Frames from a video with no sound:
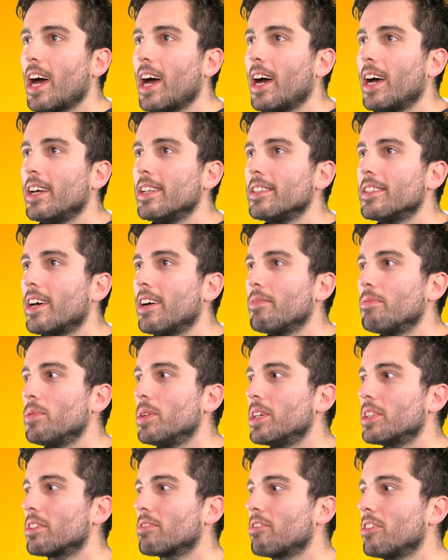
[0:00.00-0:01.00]
and I've
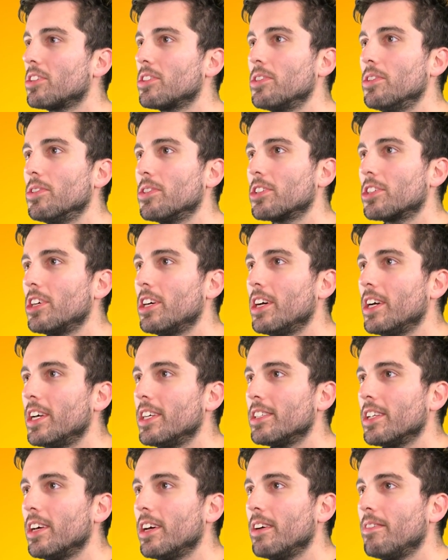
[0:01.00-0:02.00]
worked across Yorkshire
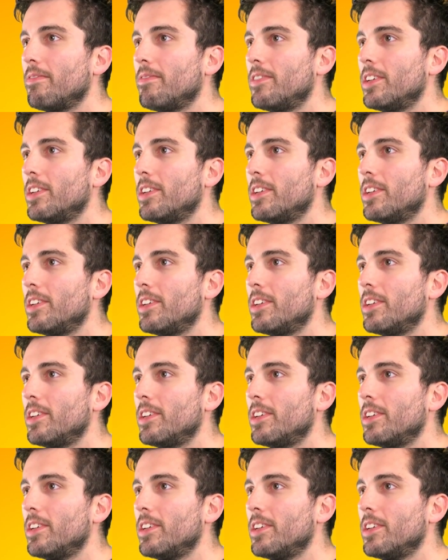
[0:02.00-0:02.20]
as a